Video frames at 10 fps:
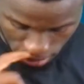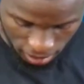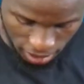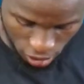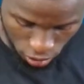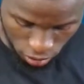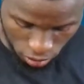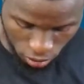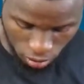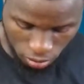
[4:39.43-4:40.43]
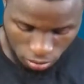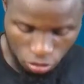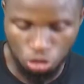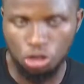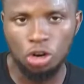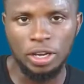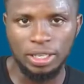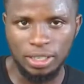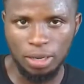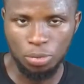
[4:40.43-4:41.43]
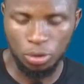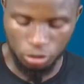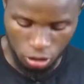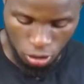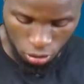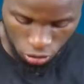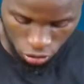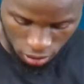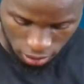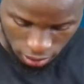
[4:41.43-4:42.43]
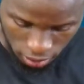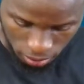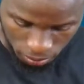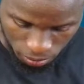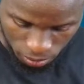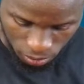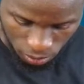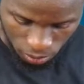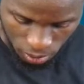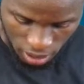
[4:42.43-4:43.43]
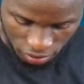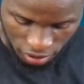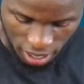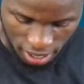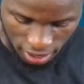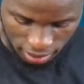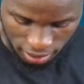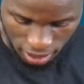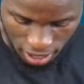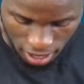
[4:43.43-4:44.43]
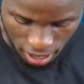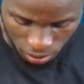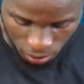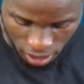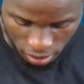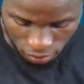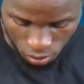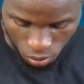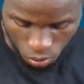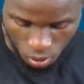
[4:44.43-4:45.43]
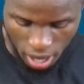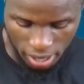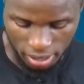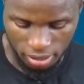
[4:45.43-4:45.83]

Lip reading: Let us draw a table to illustrate it. We have x and we have y.